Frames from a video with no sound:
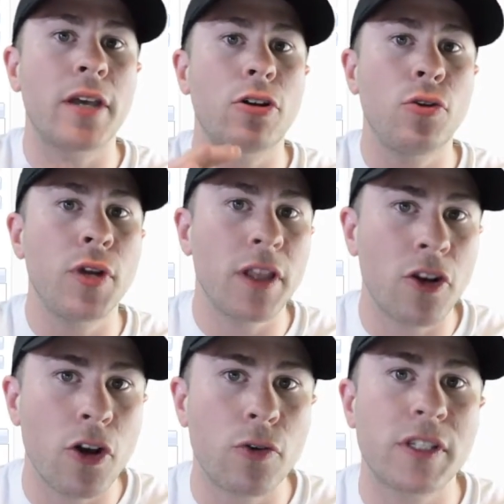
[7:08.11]
including the
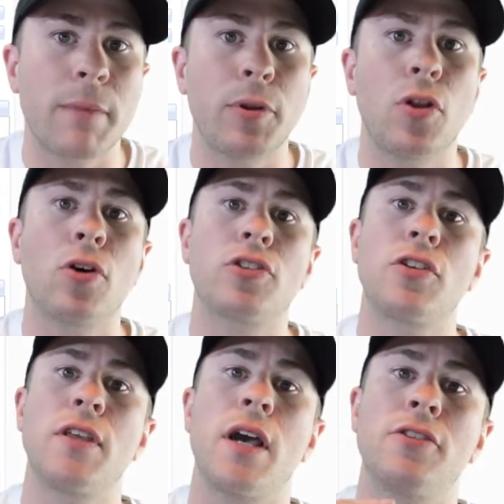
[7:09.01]
notes that belong
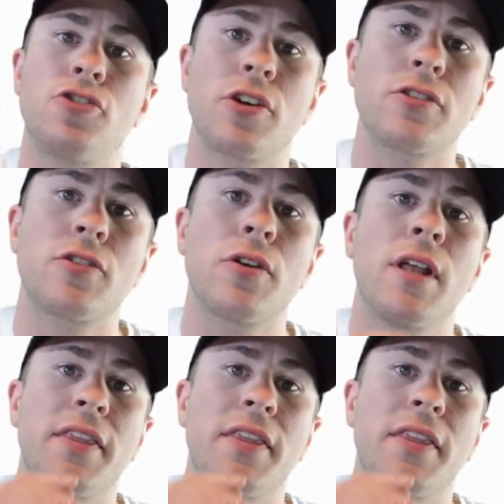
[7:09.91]
to the adjuster